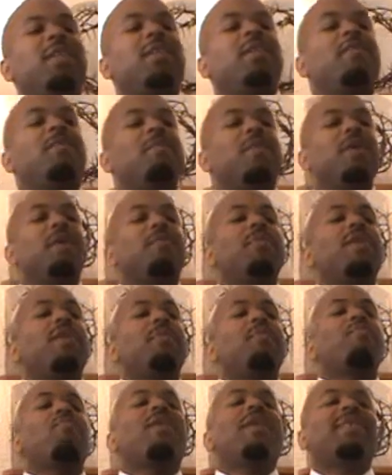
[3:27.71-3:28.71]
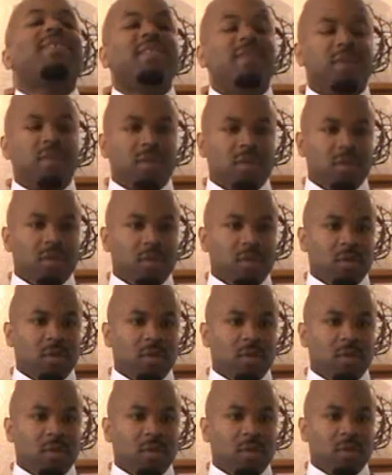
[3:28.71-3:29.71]
their present.
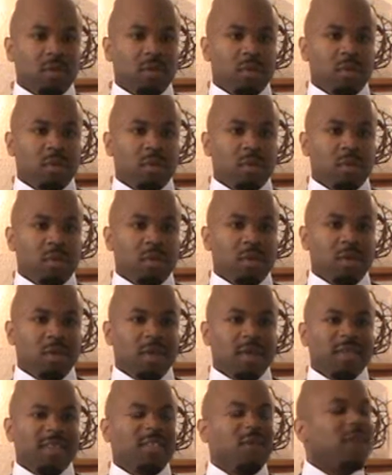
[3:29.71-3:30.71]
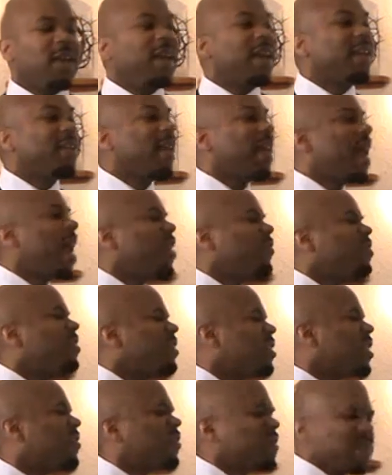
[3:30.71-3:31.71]
So they have
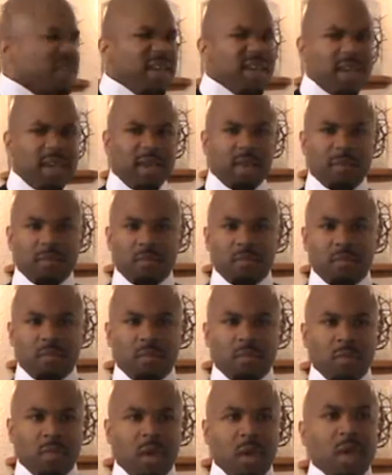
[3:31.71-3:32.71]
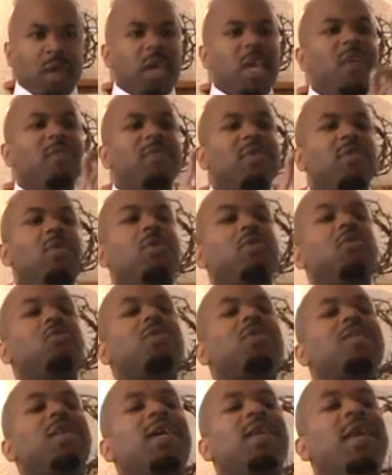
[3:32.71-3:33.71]
tough skin. Even though
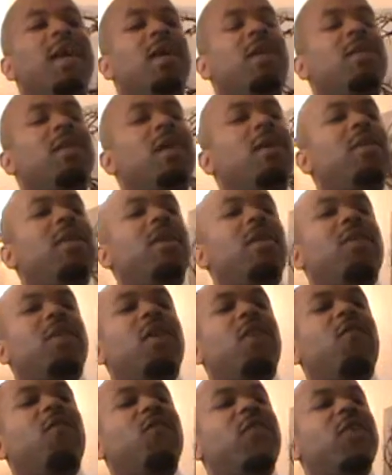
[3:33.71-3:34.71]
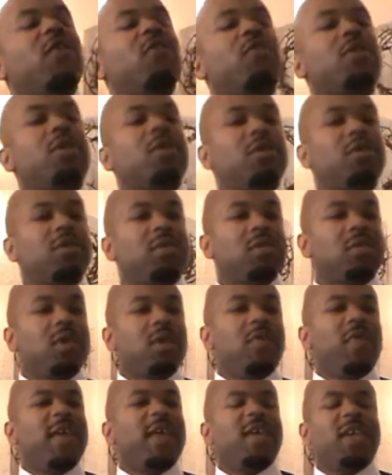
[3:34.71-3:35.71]
you say they're failures,
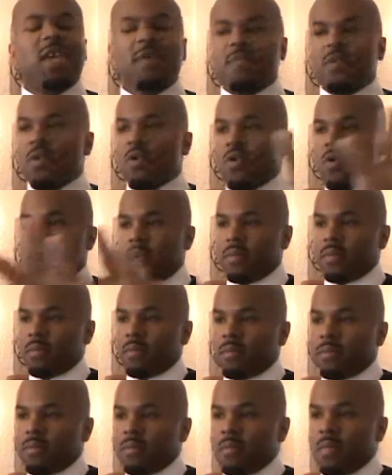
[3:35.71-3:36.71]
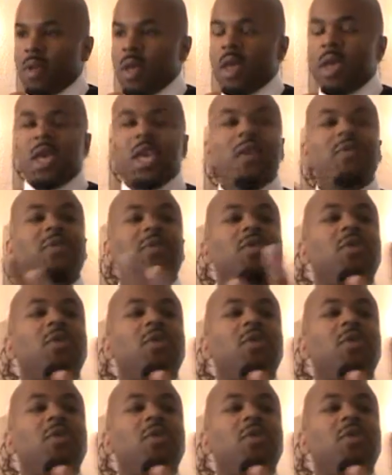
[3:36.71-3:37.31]
they keep going. Even